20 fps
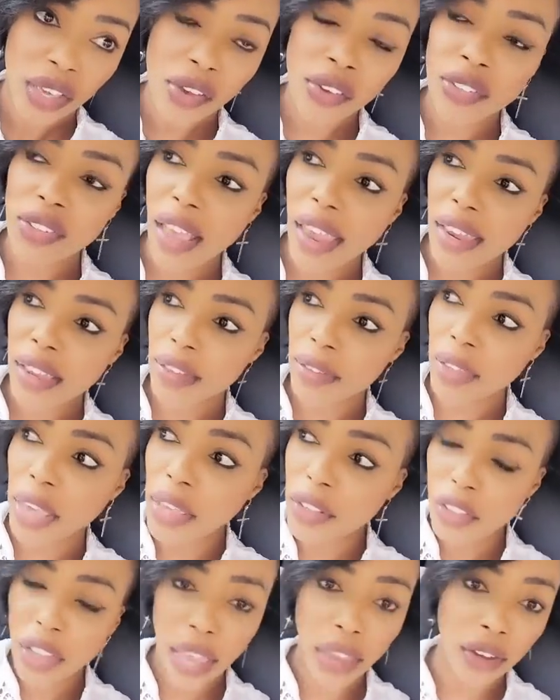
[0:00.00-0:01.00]
It was like
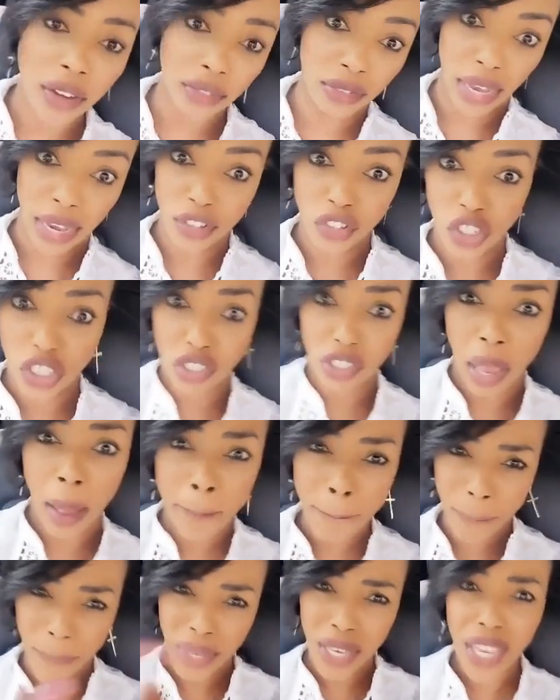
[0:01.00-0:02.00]
they they they just
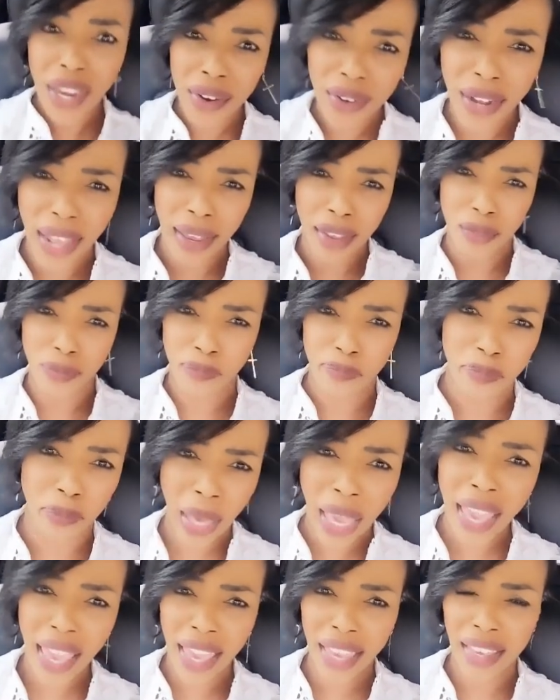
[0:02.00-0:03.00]
appeared, like
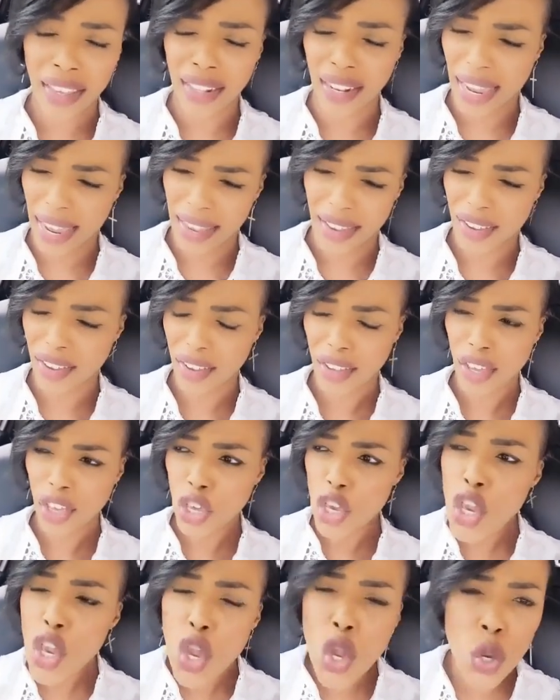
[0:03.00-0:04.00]
big, like
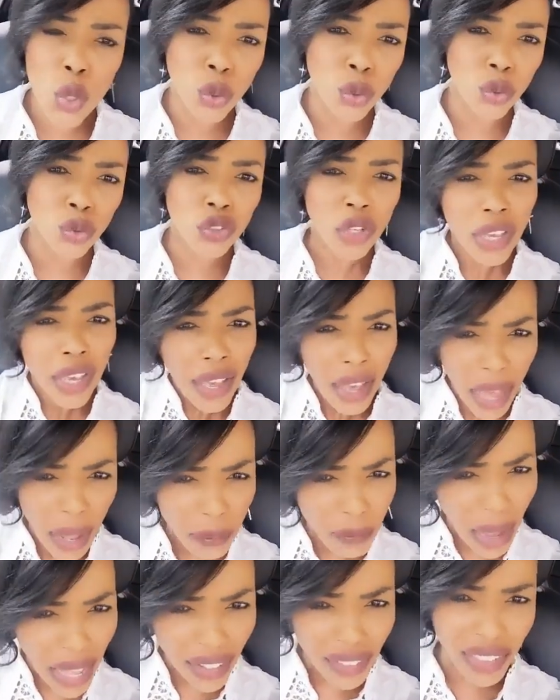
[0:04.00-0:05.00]
huge,
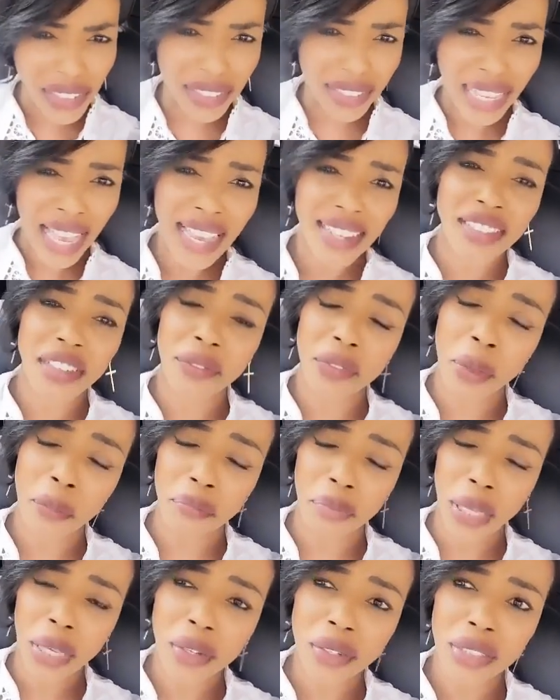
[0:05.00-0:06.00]
about the size of the
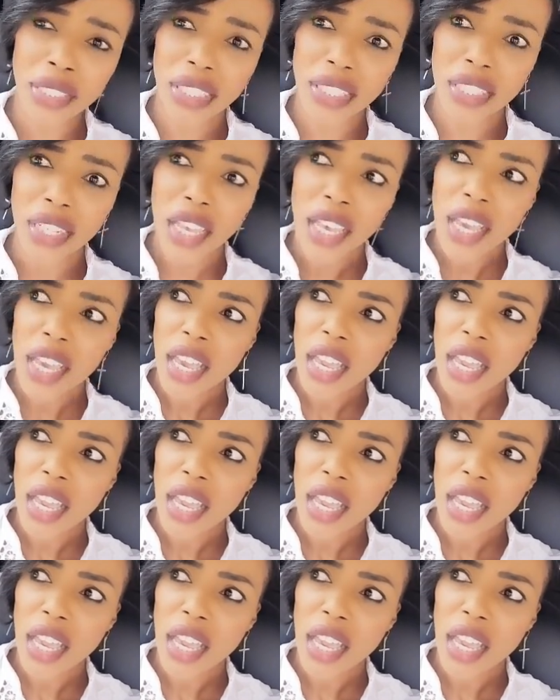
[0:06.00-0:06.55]
building.